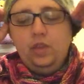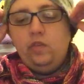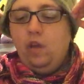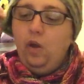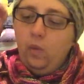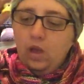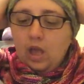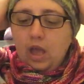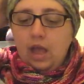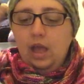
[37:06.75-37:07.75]
So
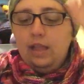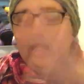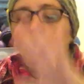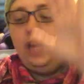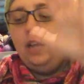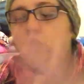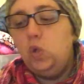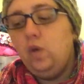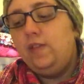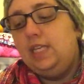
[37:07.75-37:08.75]
they only had
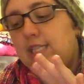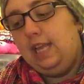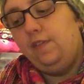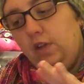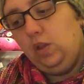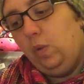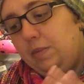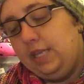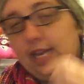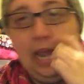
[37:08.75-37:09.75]
2 of these left on the
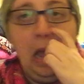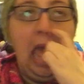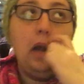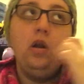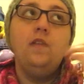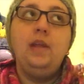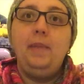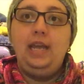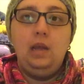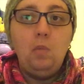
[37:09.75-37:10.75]
website. Now, I don't know if they're
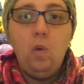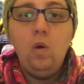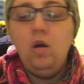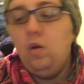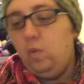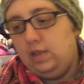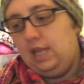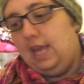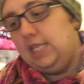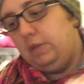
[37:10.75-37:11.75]
making more or what the
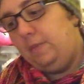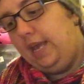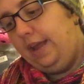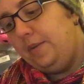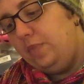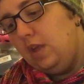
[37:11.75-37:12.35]
case may be.